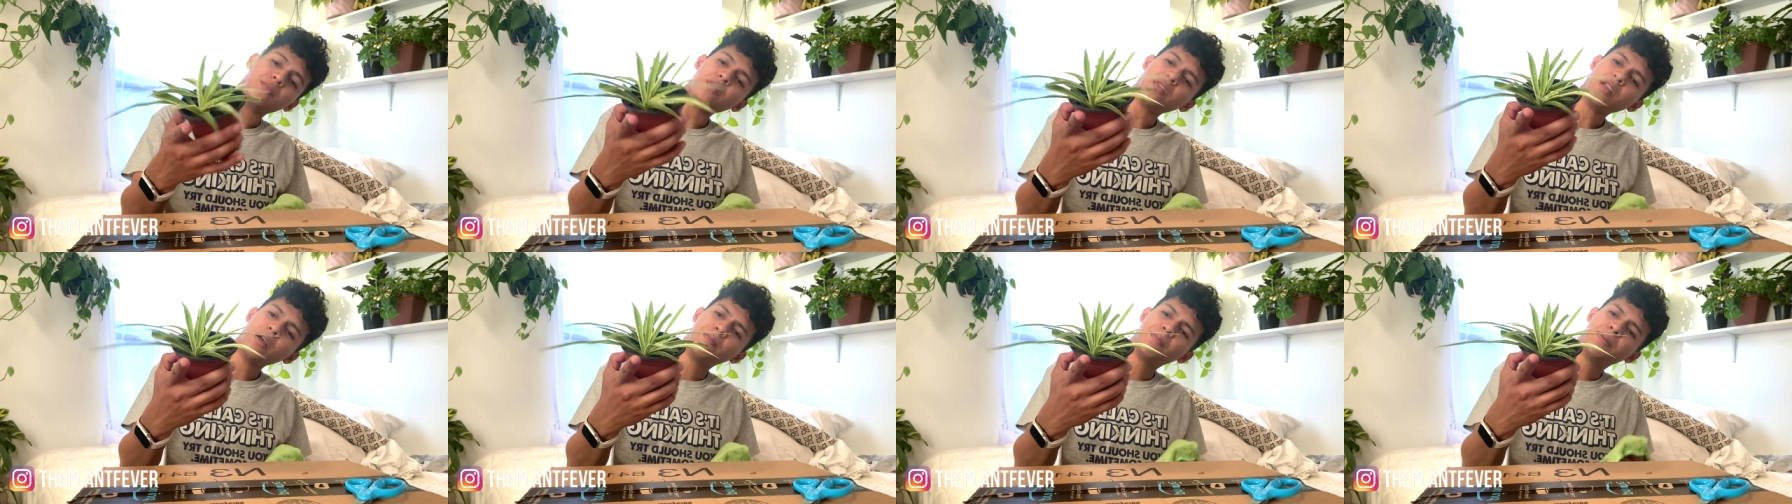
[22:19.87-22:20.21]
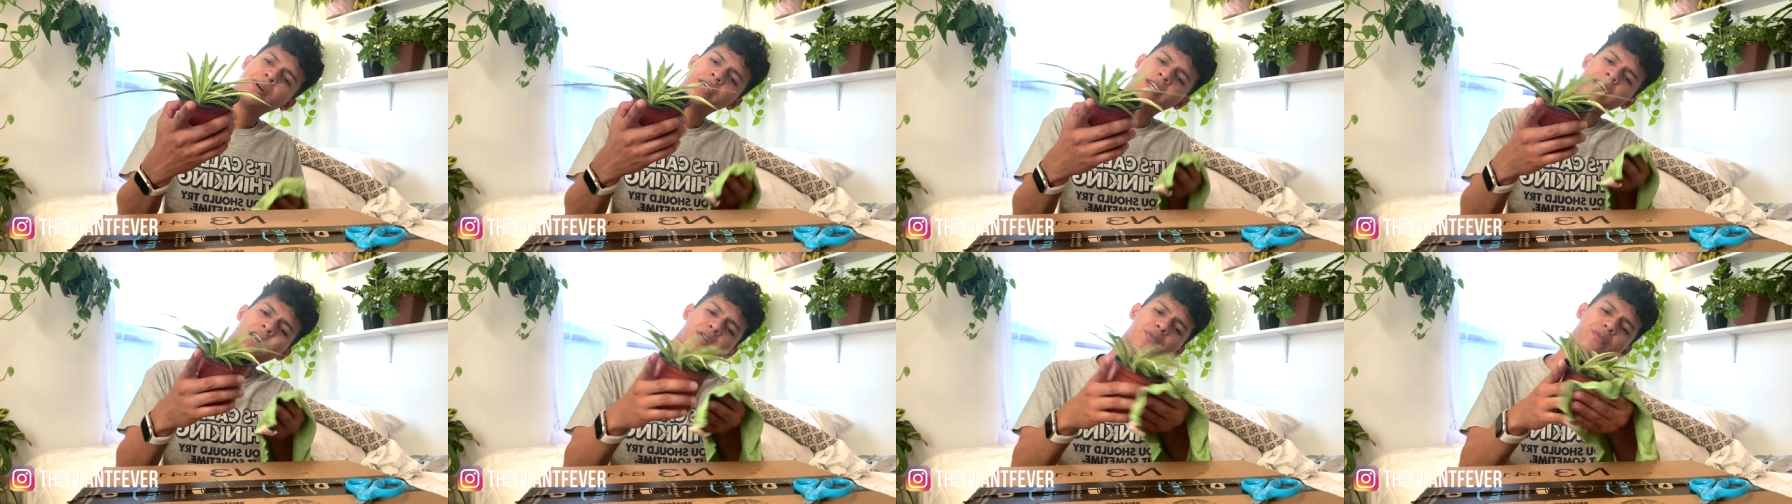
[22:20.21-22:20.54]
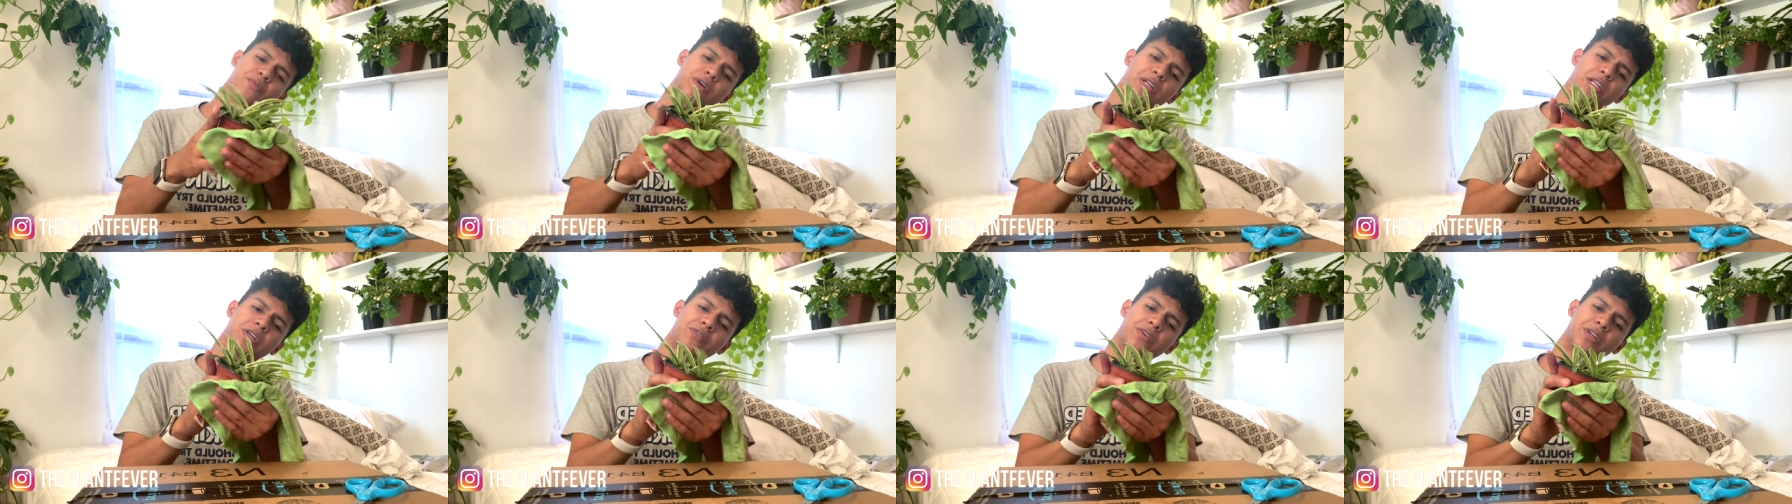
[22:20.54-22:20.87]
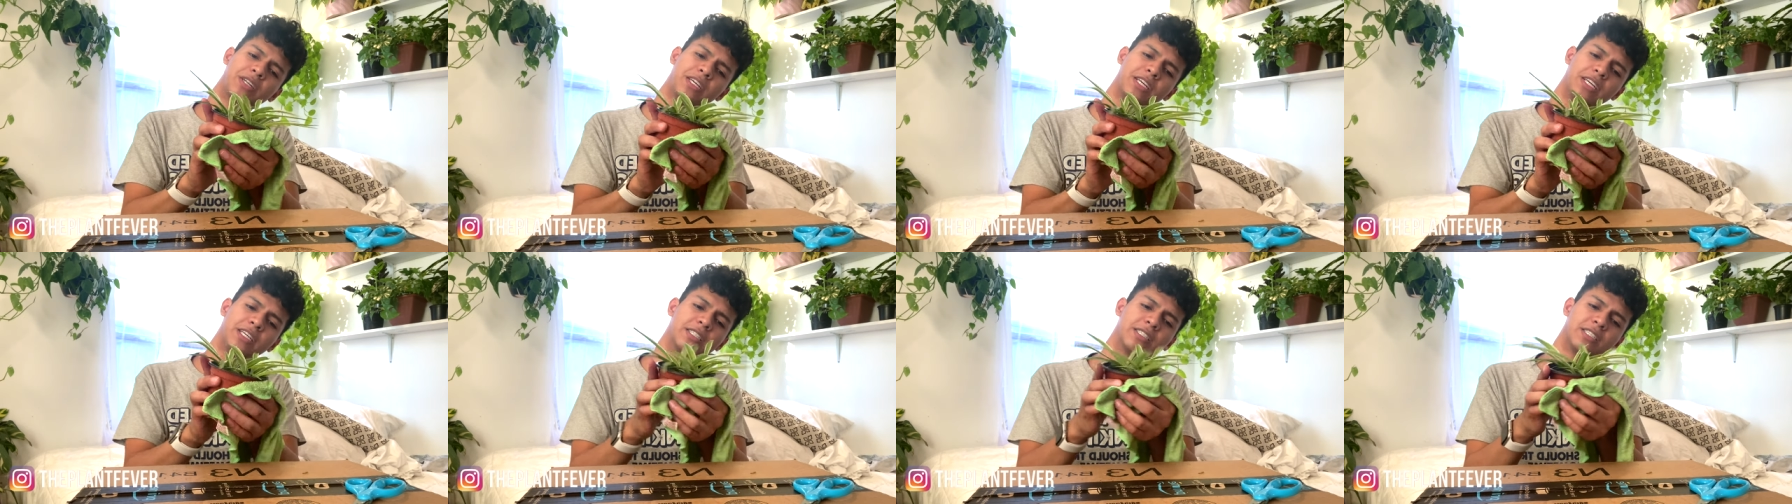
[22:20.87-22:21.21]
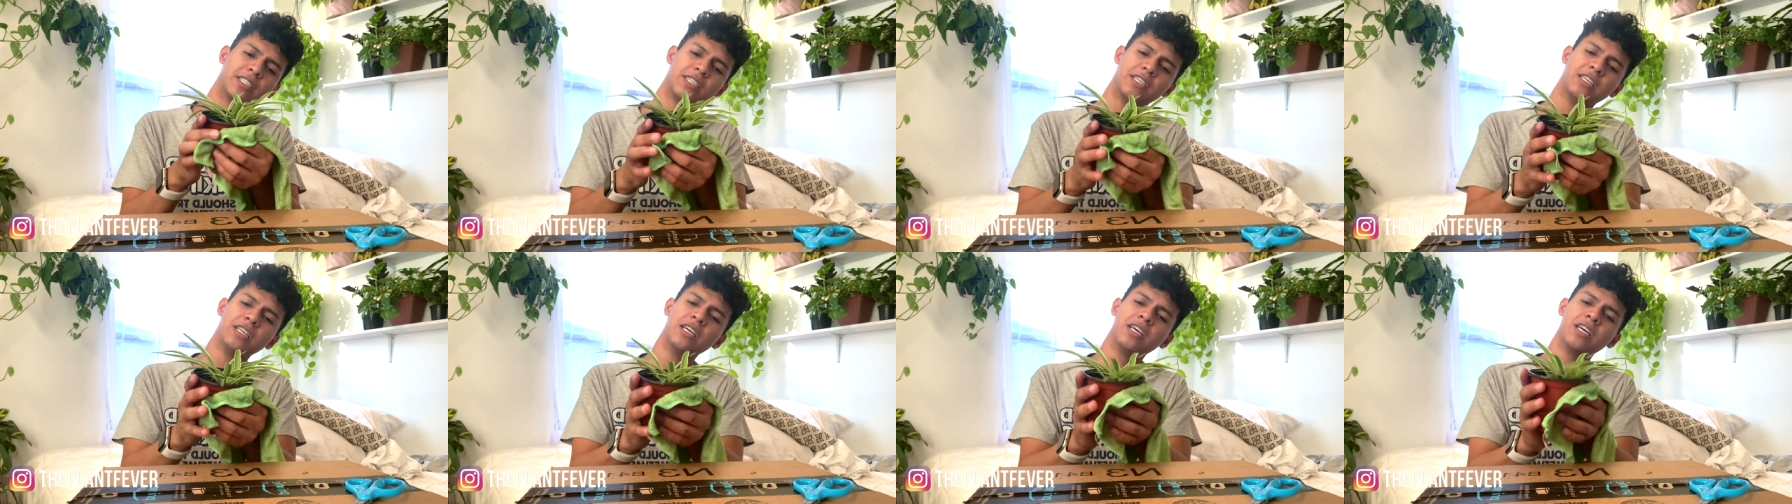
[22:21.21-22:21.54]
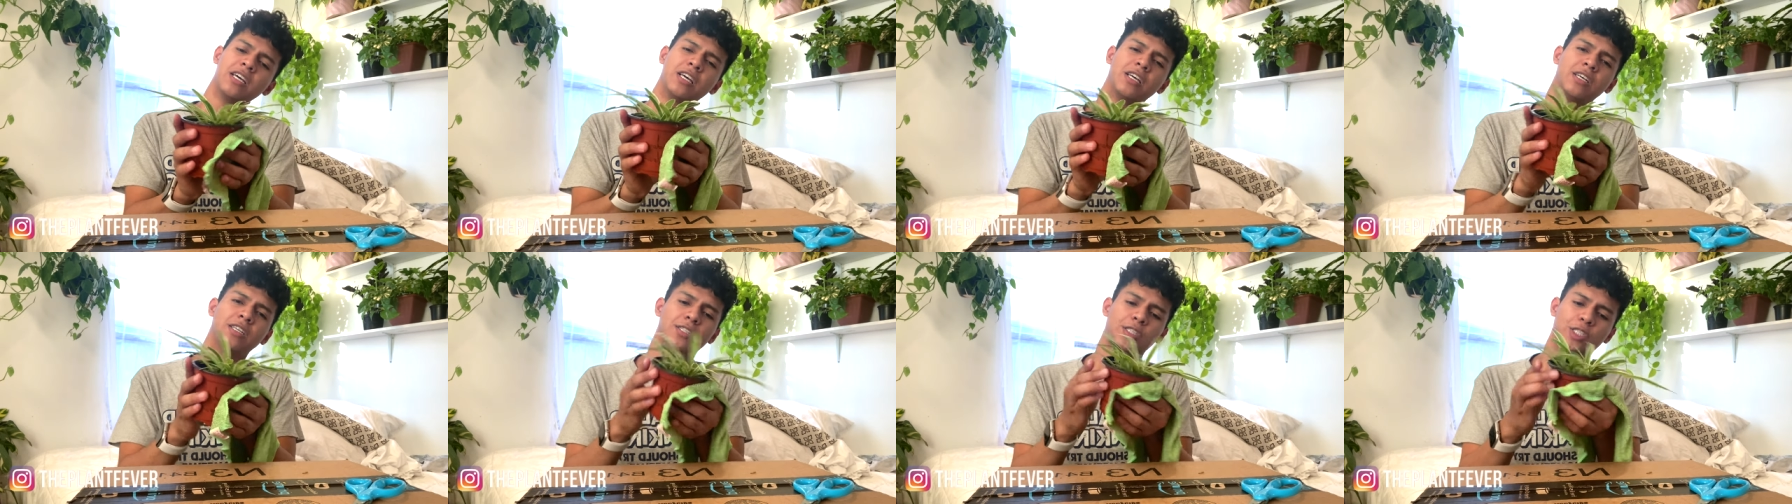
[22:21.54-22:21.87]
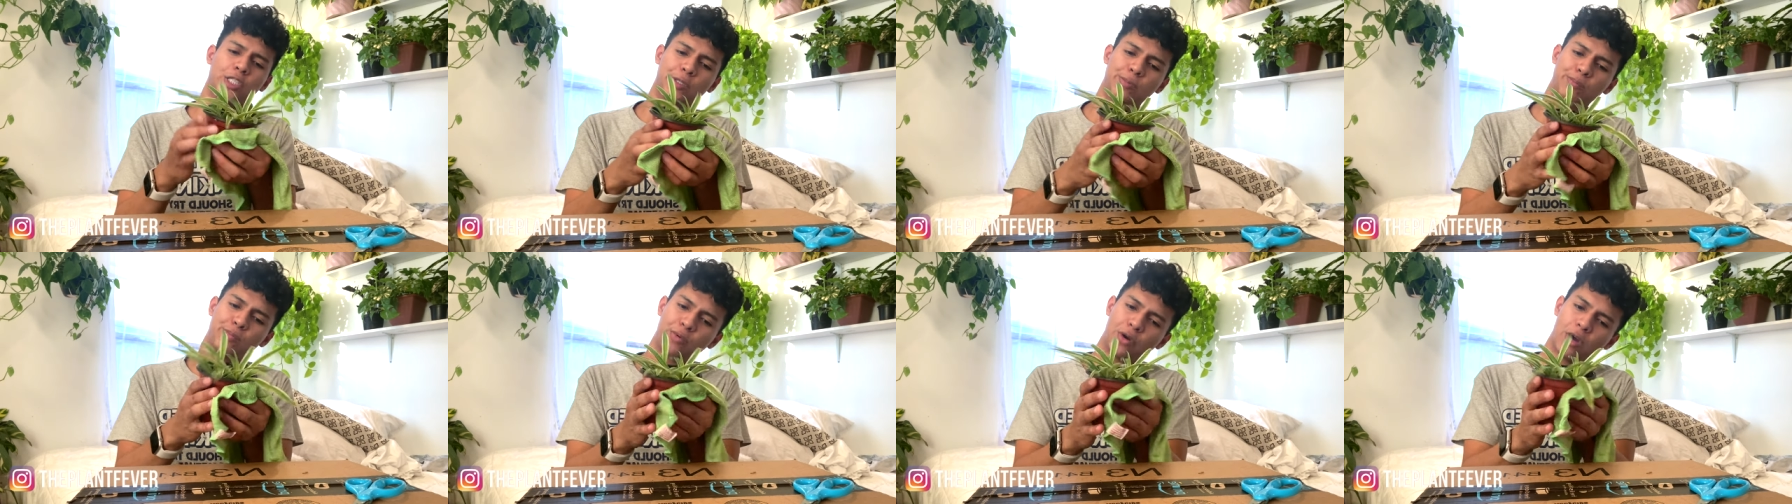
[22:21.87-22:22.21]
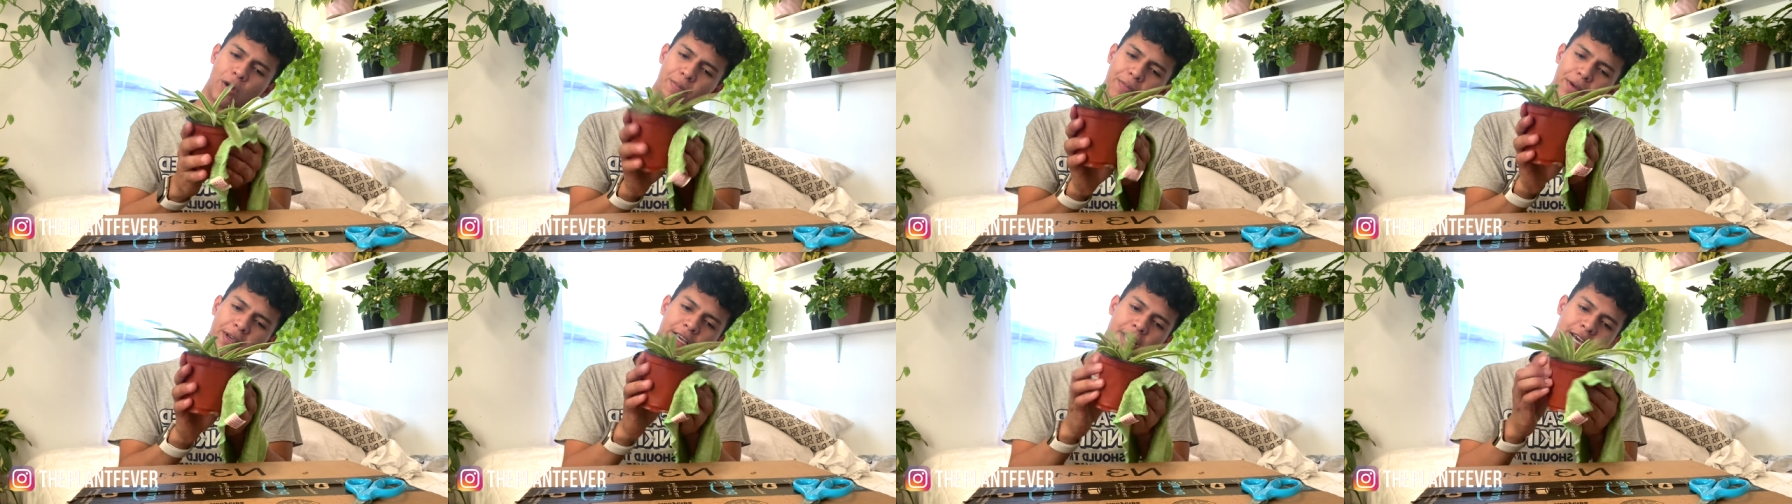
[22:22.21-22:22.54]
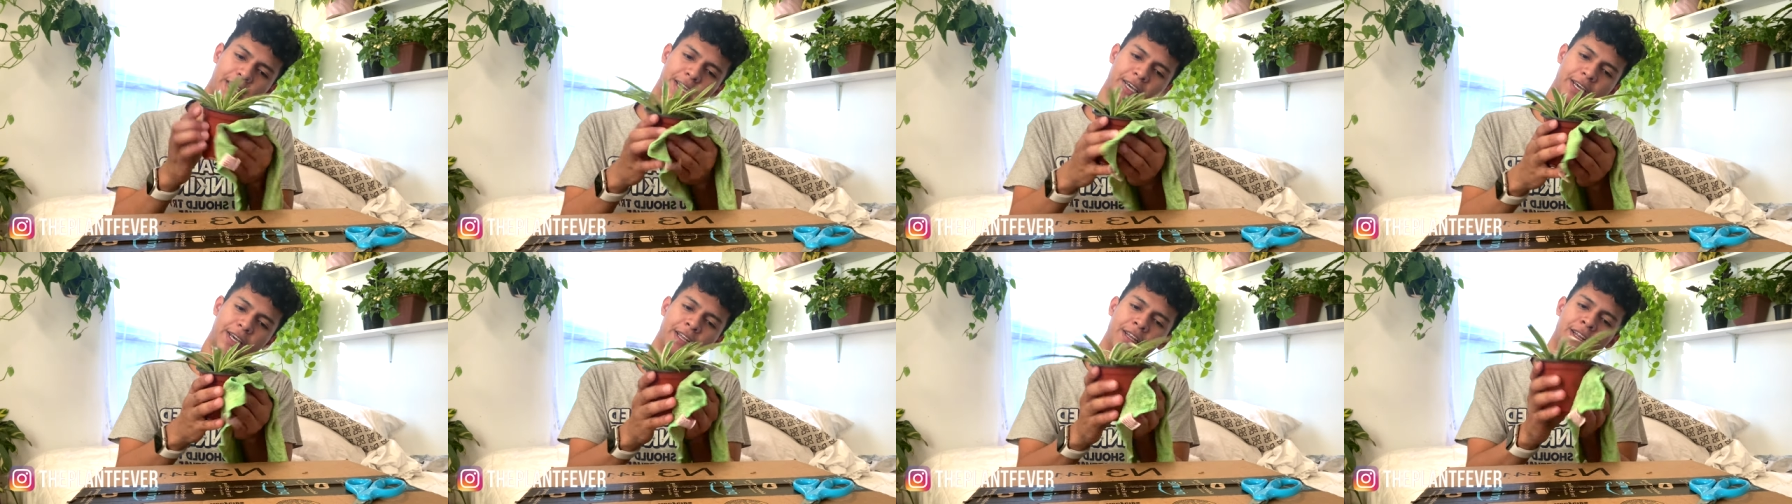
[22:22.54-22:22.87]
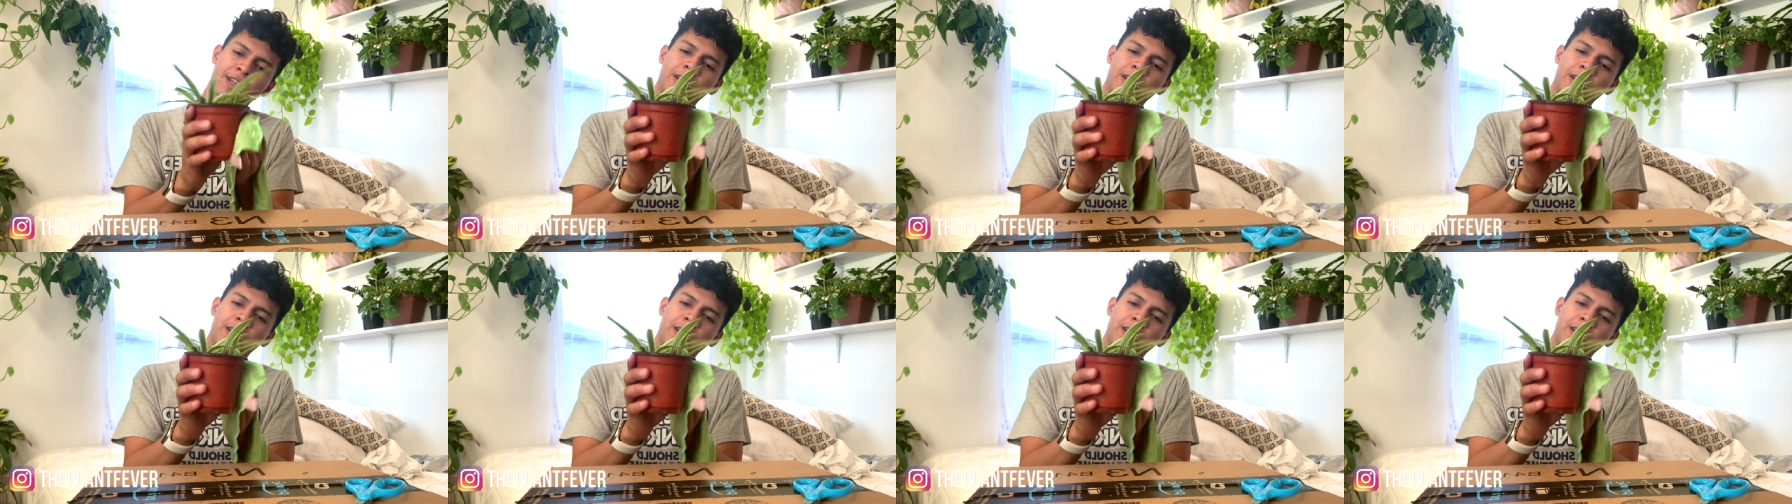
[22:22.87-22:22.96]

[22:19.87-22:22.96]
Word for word: But yeah, really, really easy to propagate.